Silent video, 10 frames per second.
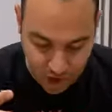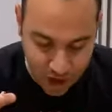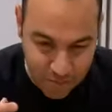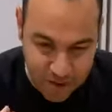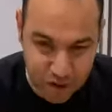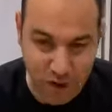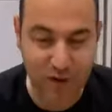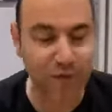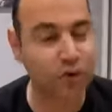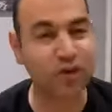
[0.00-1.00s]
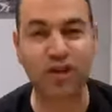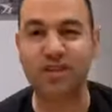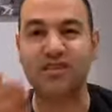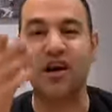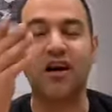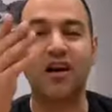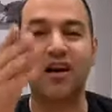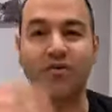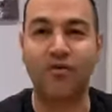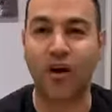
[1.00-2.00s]
I've been looking forward to this. I
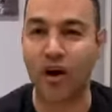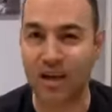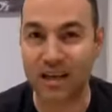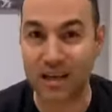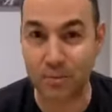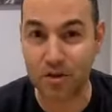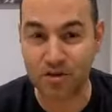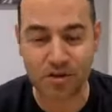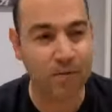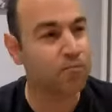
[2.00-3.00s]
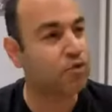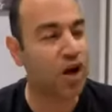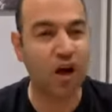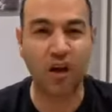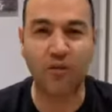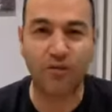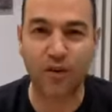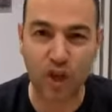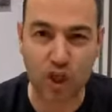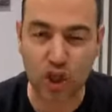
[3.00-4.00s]
love ahi lemons, I love
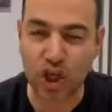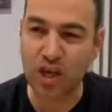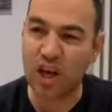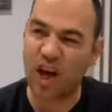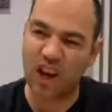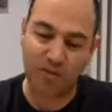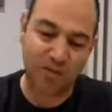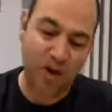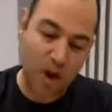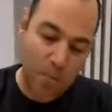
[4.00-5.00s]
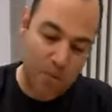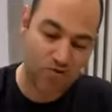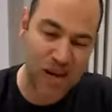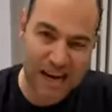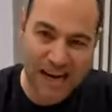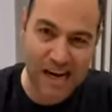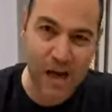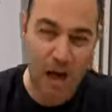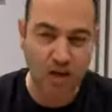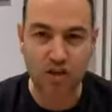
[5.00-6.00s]
fudge, I love
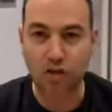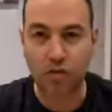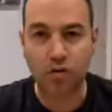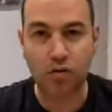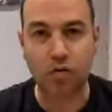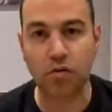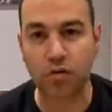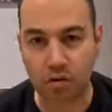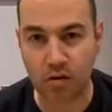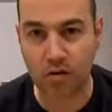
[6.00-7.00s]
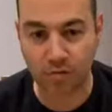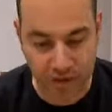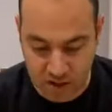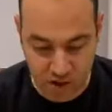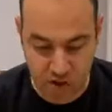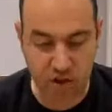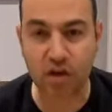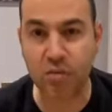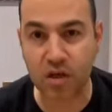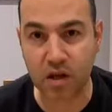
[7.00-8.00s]
meringue. So this is just
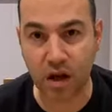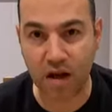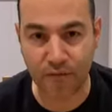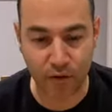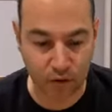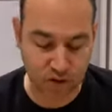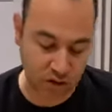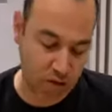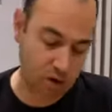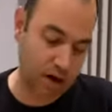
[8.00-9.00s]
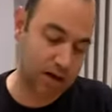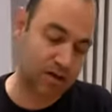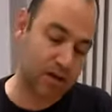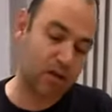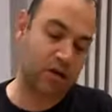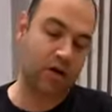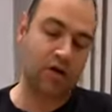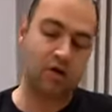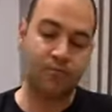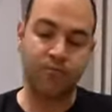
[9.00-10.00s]
gonna be delightful. So guys, here we
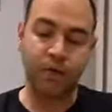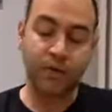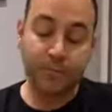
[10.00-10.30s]
go.